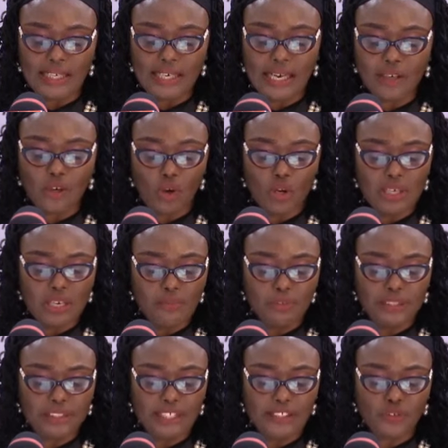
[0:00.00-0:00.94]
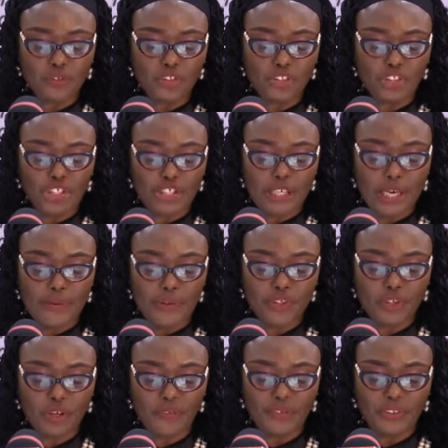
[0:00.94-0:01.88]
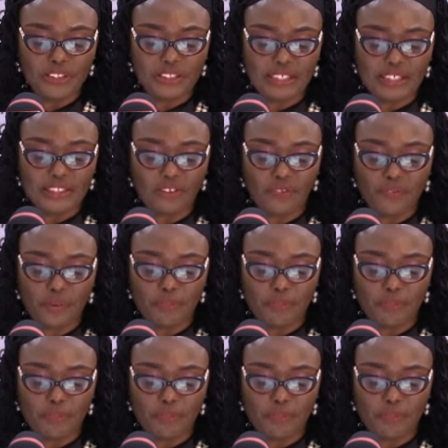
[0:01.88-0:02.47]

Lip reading: and are not limited to the declaration of a state of